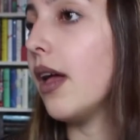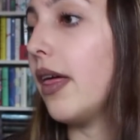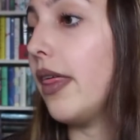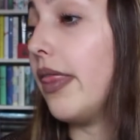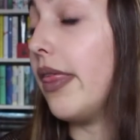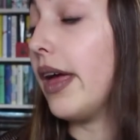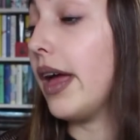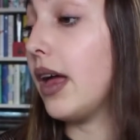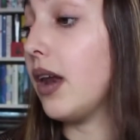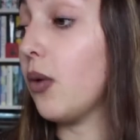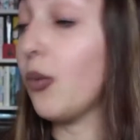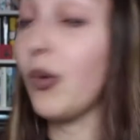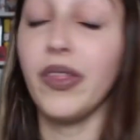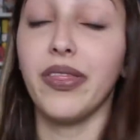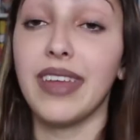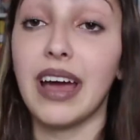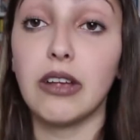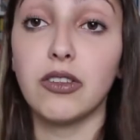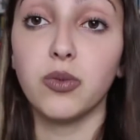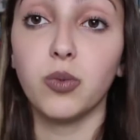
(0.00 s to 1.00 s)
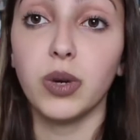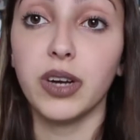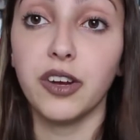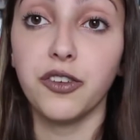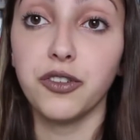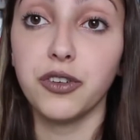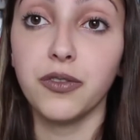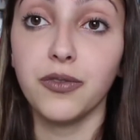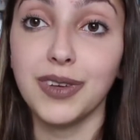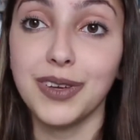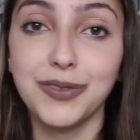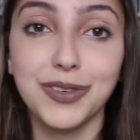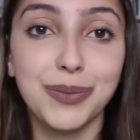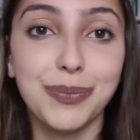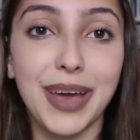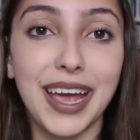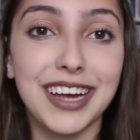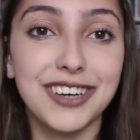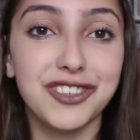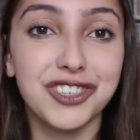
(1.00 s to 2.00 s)
then 1,150
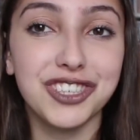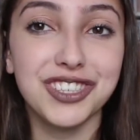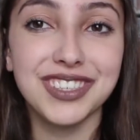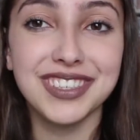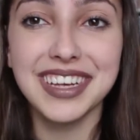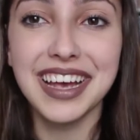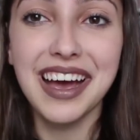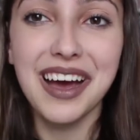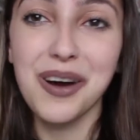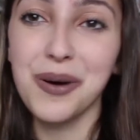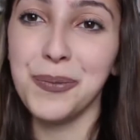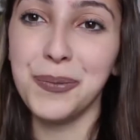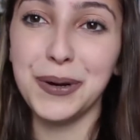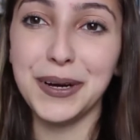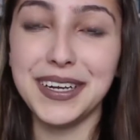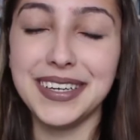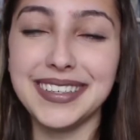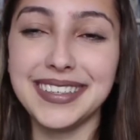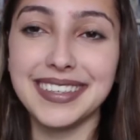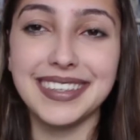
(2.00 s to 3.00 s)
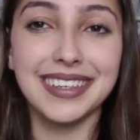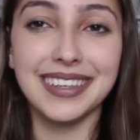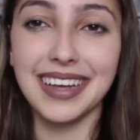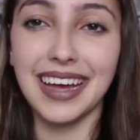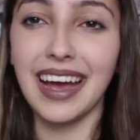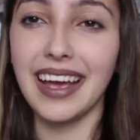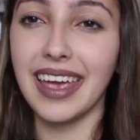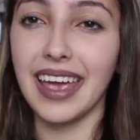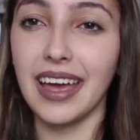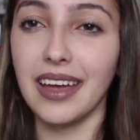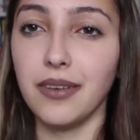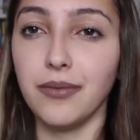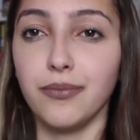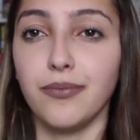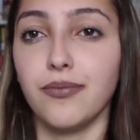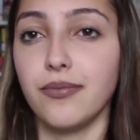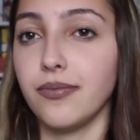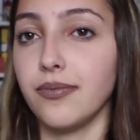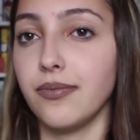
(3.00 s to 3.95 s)
pages. But again,